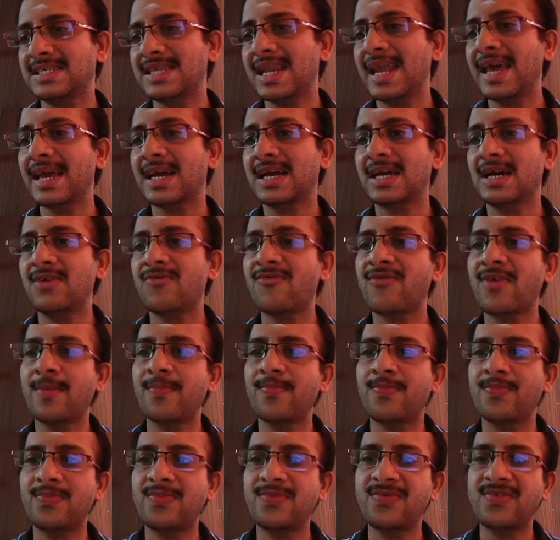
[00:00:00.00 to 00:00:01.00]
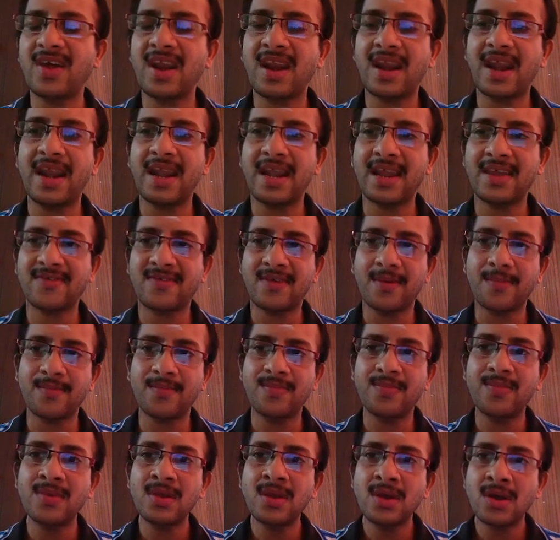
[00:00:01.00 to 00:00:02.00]
like from generating some
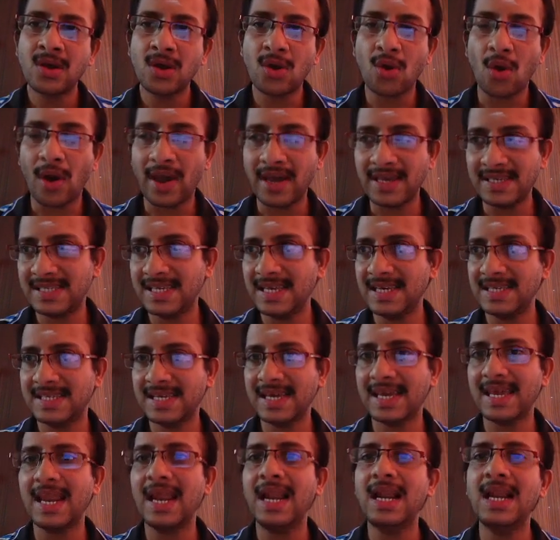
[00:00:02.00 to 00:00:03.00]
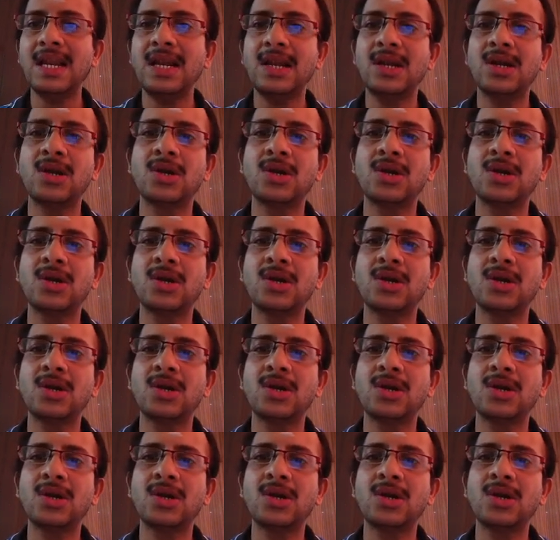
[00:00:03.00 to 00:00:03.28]
noisy signal